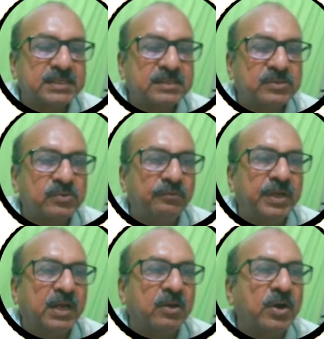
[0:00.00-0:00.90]
So we
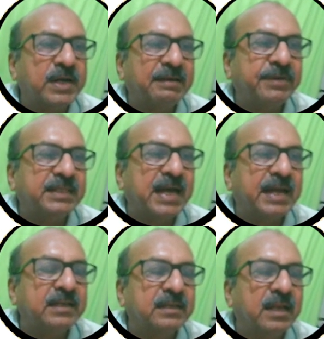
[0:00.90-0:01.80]
are not having
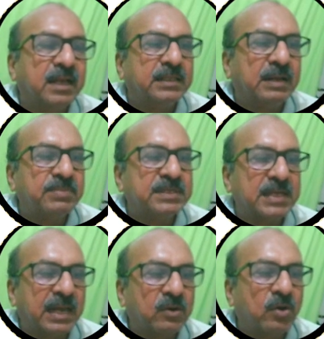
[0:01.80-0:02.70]
that. That means
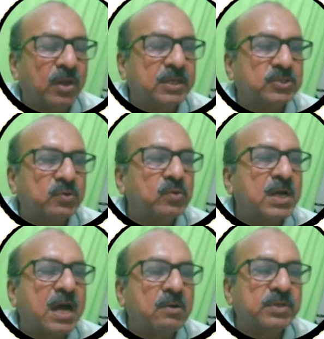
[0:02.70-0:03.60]
alcohol is ruled
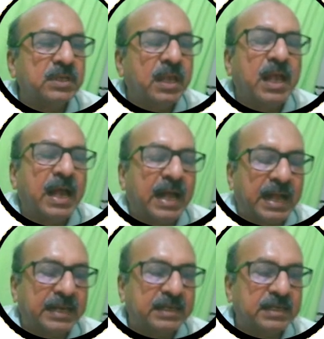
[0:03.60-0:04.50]
out.
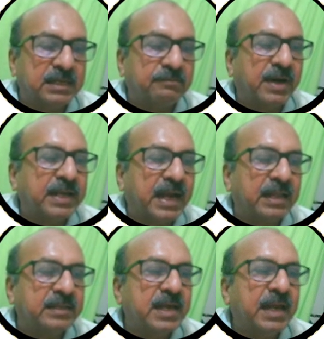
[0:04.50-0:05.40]
And why
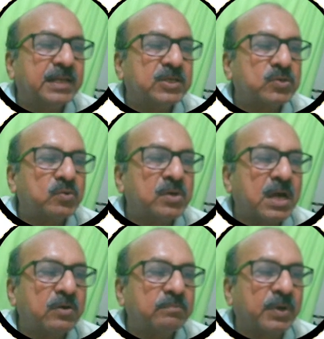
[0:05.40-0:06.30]
aldehyde is ruled
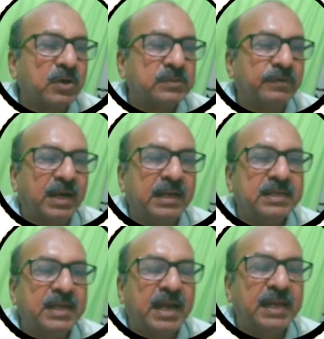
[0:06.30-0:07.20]
out? Because for
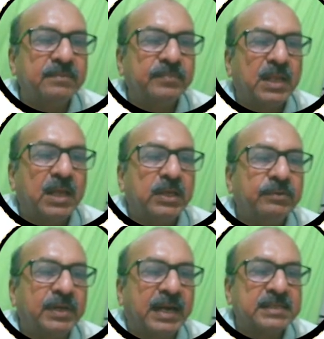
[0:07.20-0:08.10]
aldehyde,
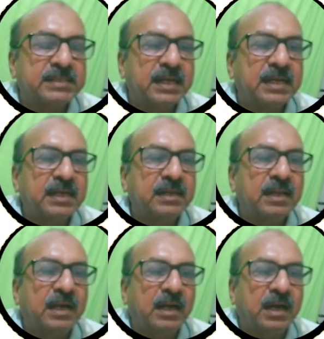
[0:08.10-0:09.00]
we'll get a signal
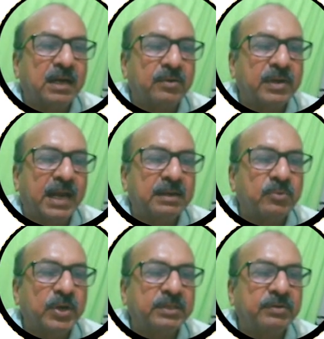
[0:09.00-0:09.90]
around
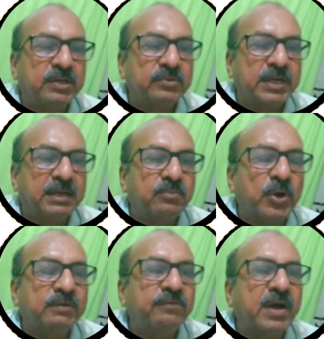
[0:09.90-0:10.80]
9.3 to
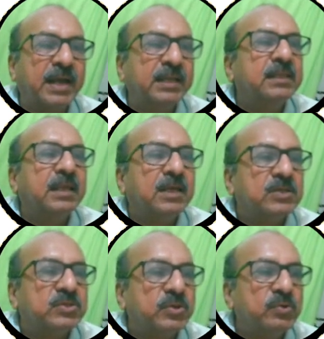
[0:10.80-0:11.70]
10.5.
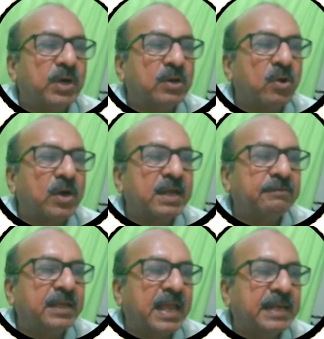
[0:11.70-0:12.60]
So you are not
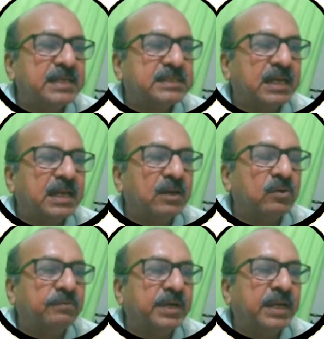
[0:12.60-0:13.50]
having any signal
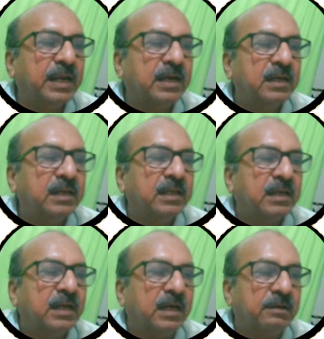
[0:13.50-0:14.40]
over here
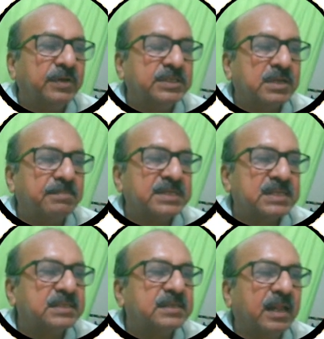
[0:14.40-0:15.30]
which
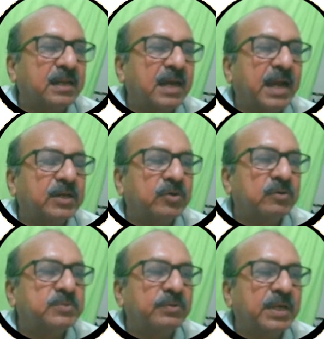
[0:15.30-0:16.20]
represents the aldehyde
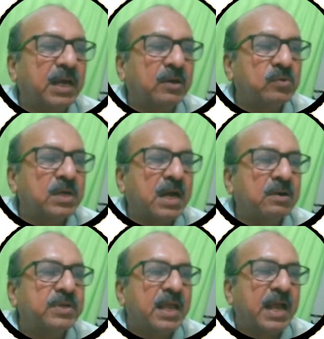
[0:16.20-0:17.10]
group. So they are ruled out.